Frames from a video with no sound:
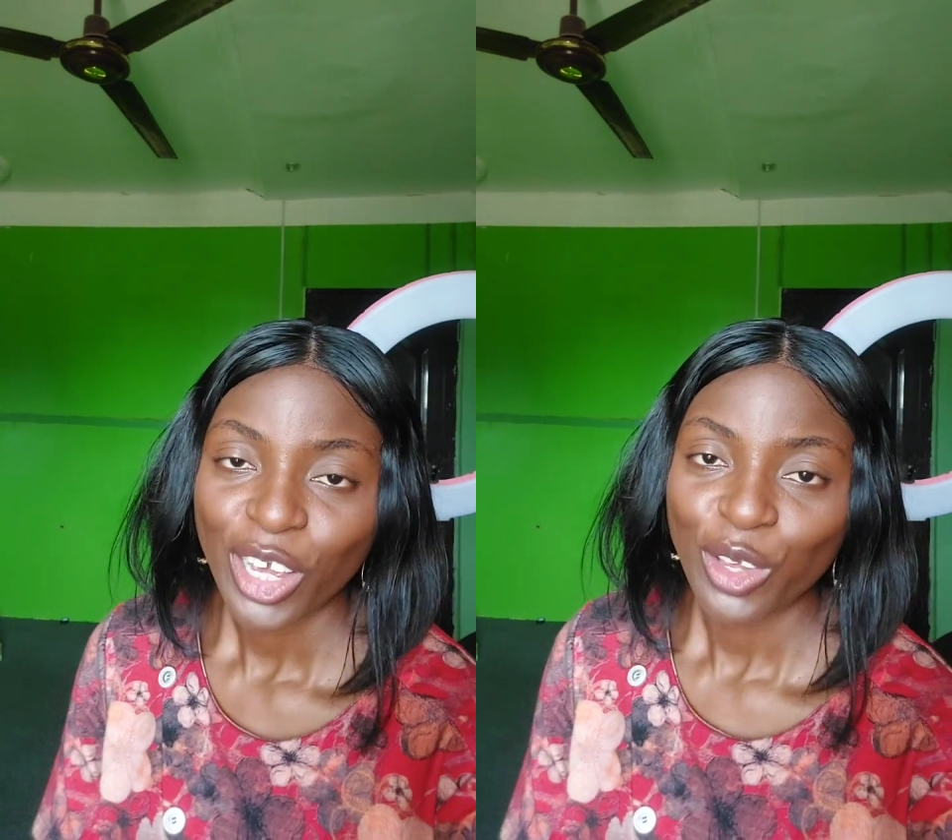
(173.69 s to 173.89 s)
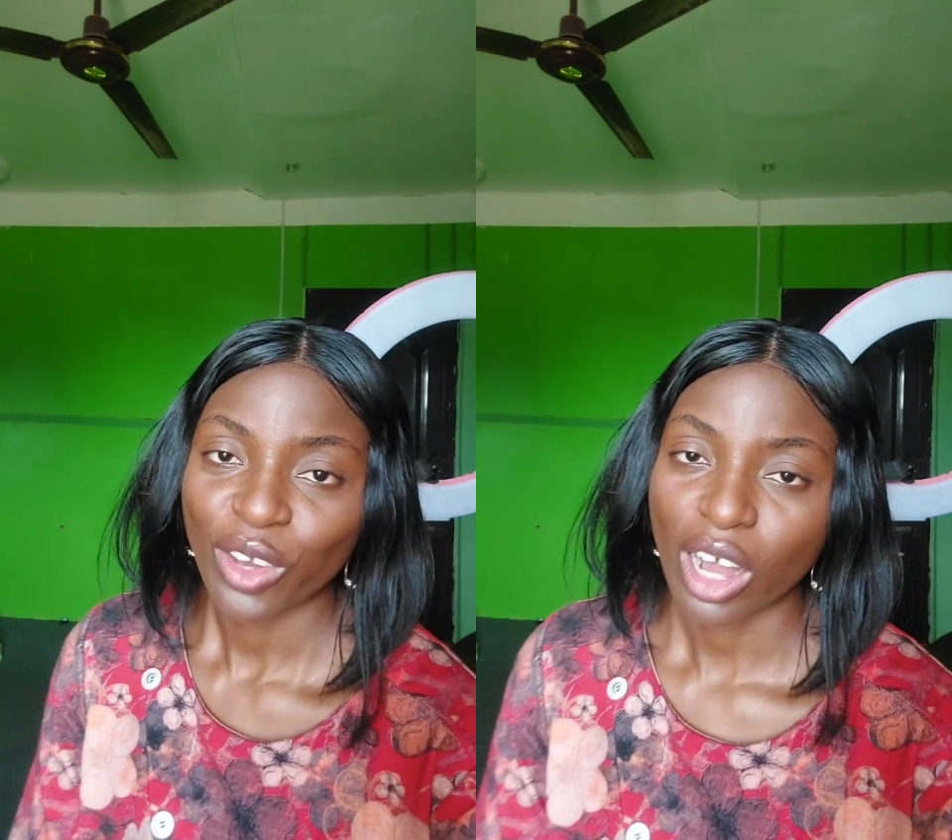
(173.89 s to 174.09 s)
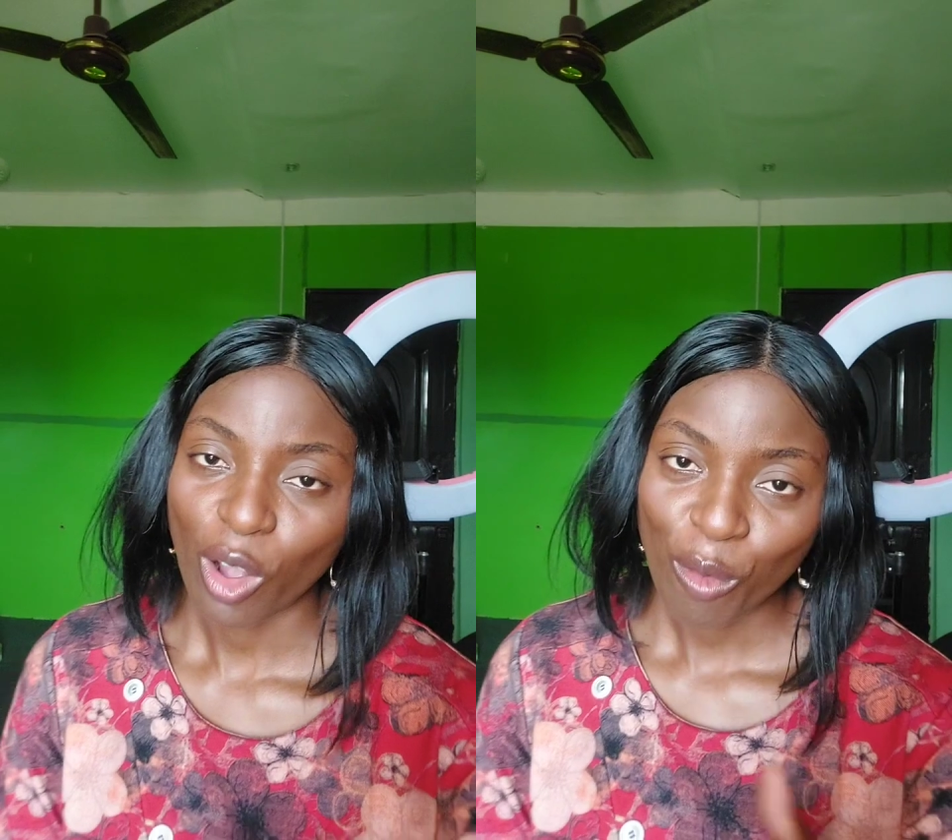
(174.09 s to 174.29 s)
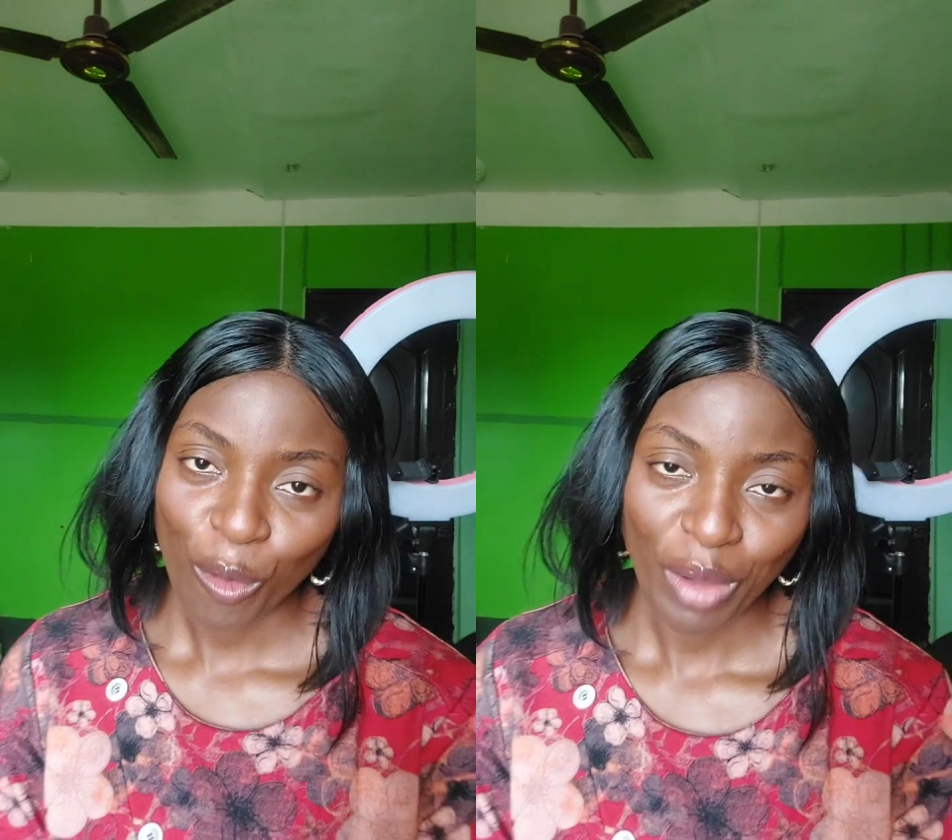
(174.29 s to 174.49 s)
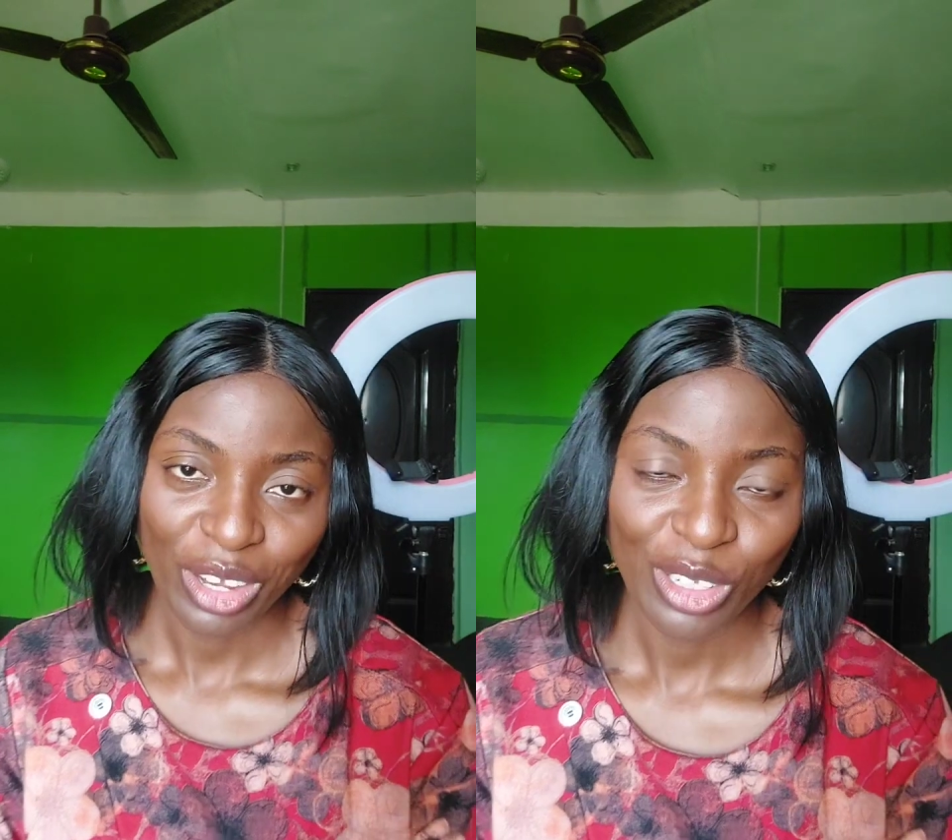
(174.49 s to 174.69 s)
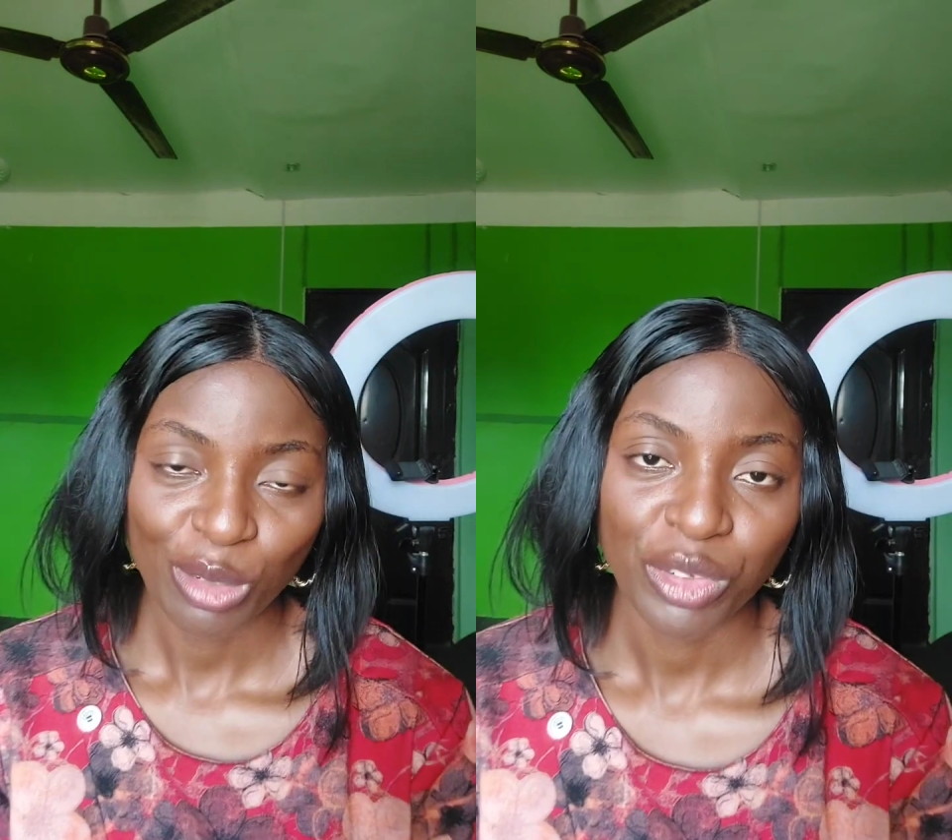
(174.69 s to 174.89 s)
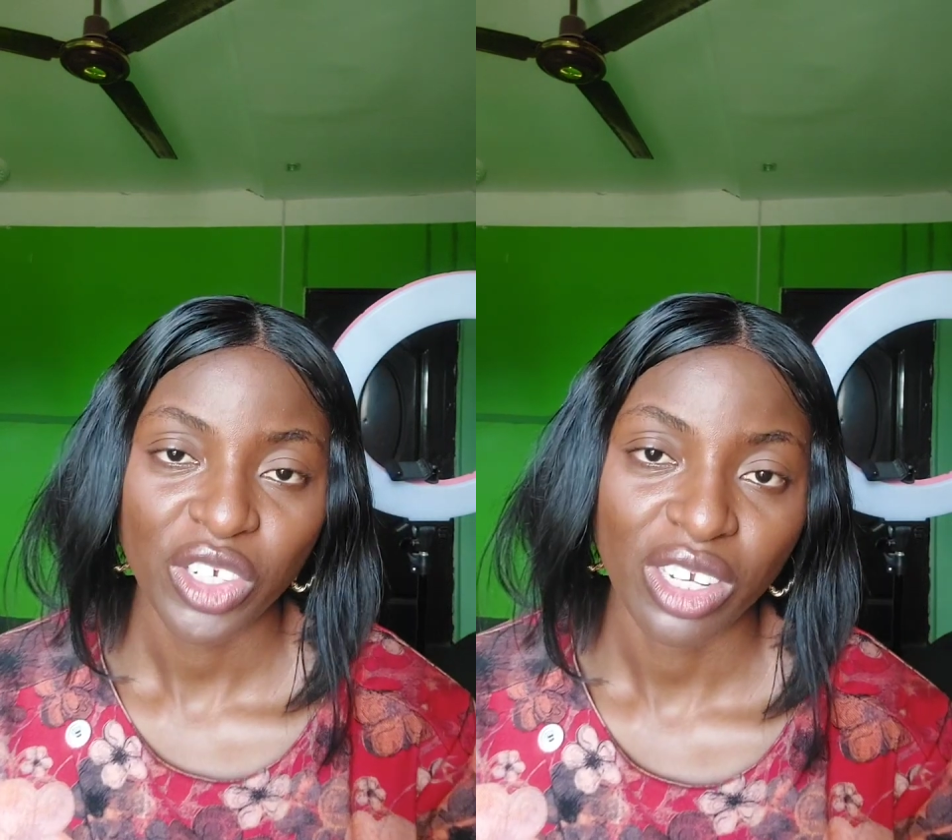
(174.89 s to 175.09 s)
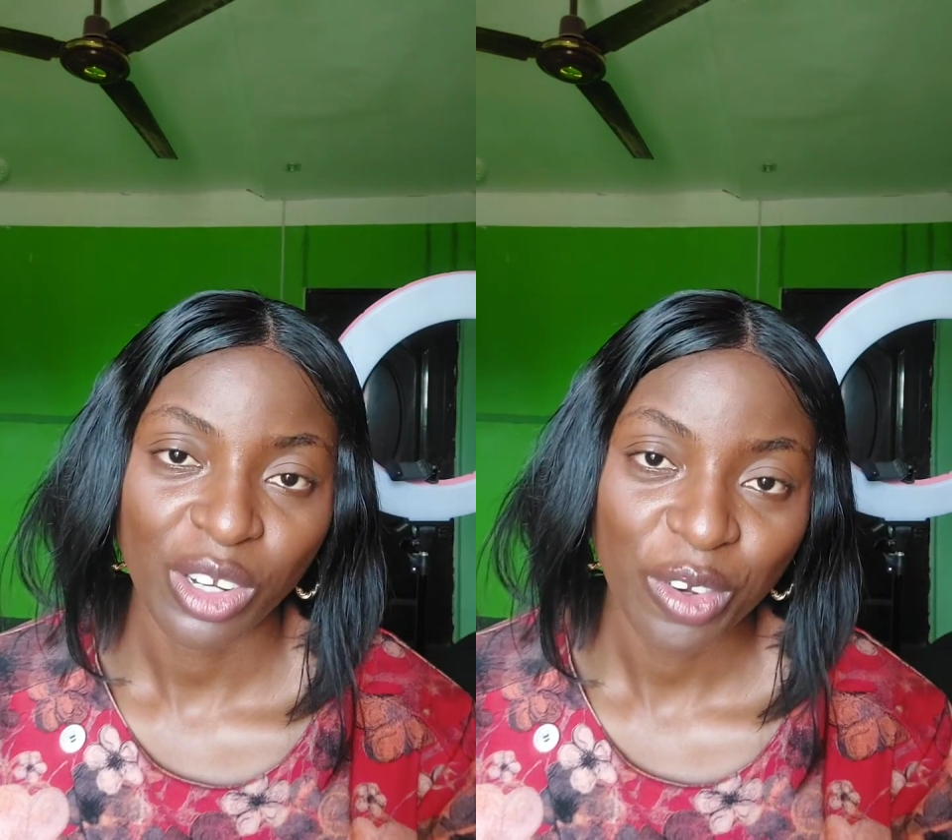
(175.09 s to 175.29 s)
you can come on my YouTube
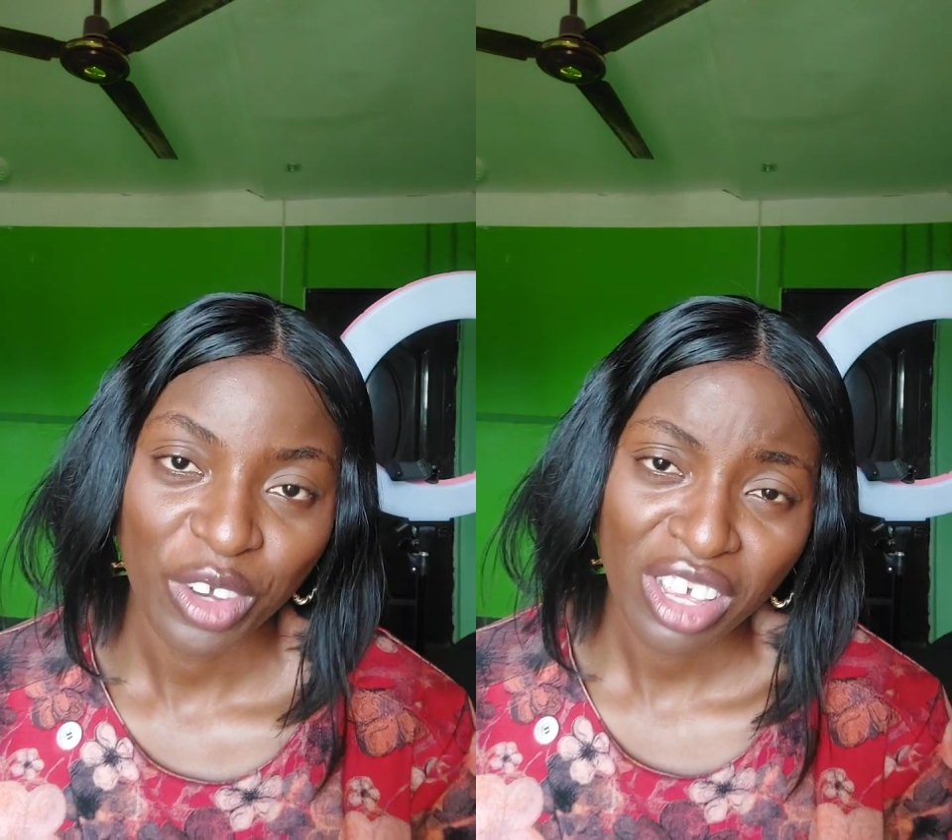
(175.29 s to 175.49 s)
channel